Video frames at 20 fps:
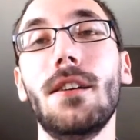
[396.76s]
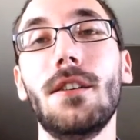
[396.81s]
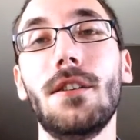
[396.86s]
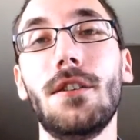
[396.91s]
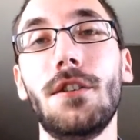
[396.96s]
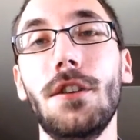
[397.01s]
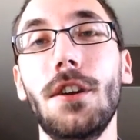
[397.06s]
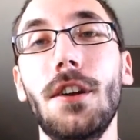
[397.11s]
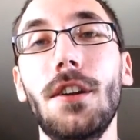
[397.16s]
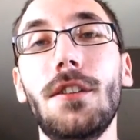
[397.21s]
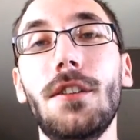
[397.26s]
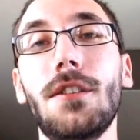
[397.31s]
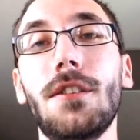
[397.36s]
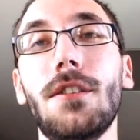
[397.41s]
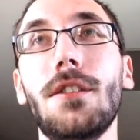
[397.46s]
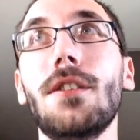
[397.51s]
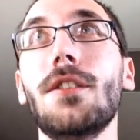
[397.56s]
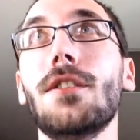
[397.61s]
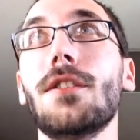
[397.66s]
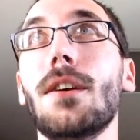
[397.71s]

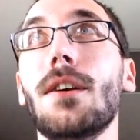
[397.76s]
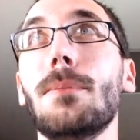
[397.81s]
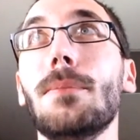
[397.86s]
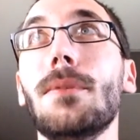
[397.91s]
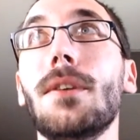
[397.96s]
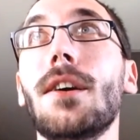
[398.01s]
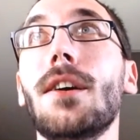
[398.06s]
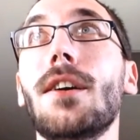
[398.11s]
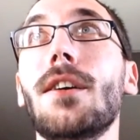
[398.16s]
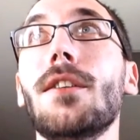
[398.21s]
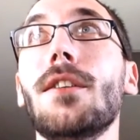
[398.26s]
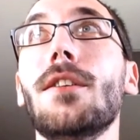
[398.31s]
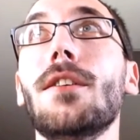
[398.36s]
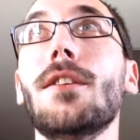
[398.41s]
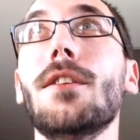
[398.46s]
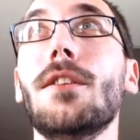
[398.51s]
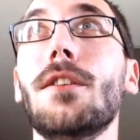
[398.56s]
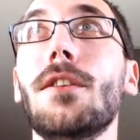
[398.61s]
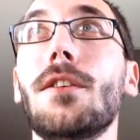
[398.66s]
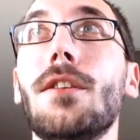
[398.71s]
Sheetz is up there.
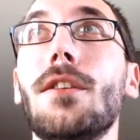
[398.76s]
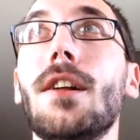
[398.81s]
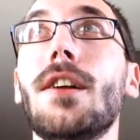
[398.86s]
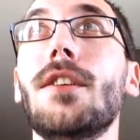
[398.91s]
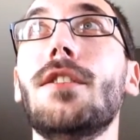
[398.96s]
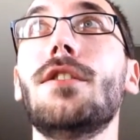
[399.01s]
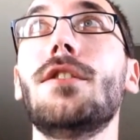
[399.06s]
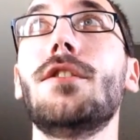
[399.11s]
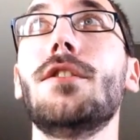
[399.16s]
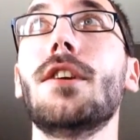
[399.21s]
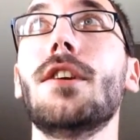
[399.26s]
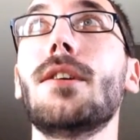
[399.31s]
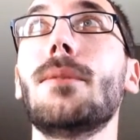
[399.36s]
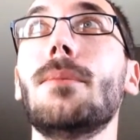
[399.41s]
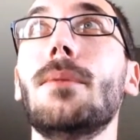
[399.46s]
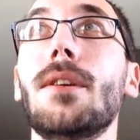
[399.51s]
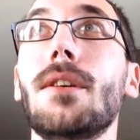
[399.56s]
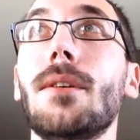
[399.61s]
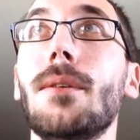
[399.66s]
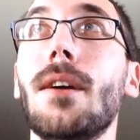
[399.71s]
They're a little less strict,
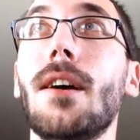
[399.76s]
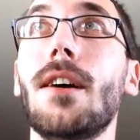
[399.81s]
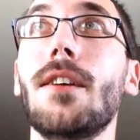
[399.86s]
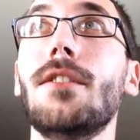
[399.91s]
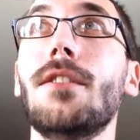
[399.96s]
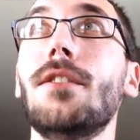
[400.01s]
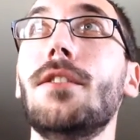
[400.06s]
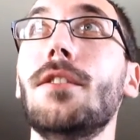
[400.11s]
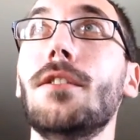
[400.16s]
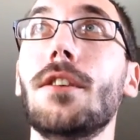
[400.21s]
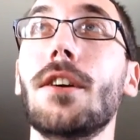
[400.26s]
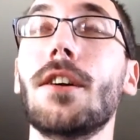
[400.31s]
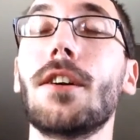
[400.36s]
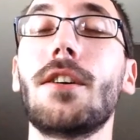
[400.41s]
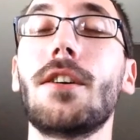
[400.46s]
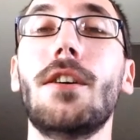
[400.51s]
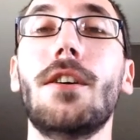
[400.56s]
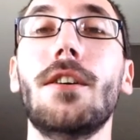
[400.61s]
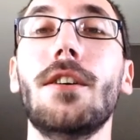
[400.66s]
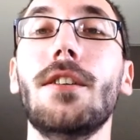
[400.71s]
but I still
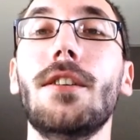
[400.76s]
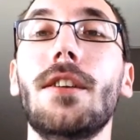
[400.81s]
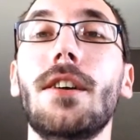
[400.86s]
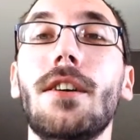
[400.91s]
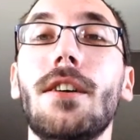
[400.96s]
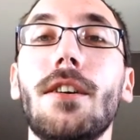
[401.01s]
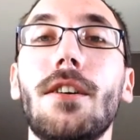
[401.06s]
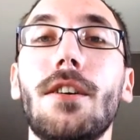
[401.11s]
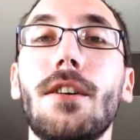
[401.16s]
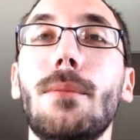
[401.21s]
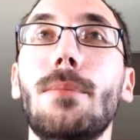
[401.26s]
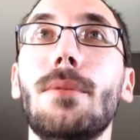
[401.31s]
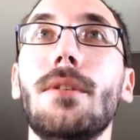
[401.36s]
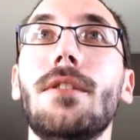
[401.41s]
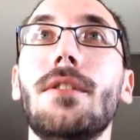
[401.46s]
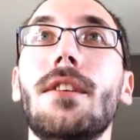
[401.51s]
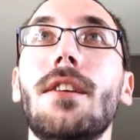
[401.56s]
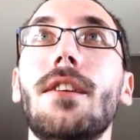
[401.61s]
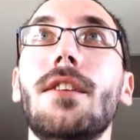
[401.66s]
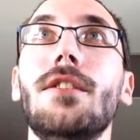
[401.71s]
get carded there a good
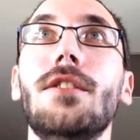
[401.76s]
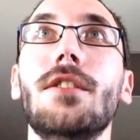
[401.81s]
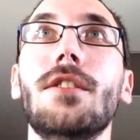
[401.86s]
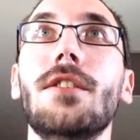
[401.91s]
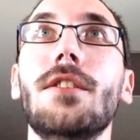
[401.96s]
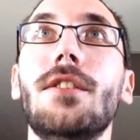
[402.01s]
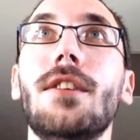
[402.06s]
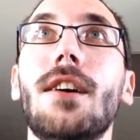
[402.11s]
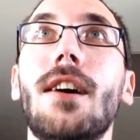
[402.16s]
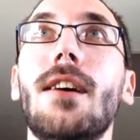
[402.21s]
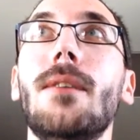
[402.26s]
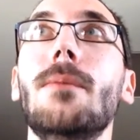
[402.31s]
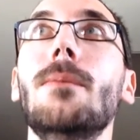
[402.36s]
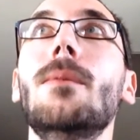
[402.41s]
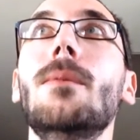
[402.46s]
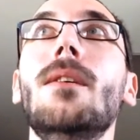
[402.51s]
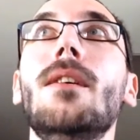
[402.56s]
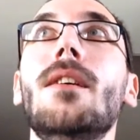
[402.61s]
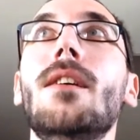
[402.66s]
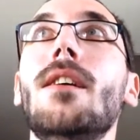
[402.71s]
percentage of the
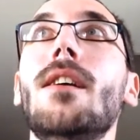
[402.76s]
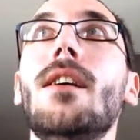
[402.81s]
time.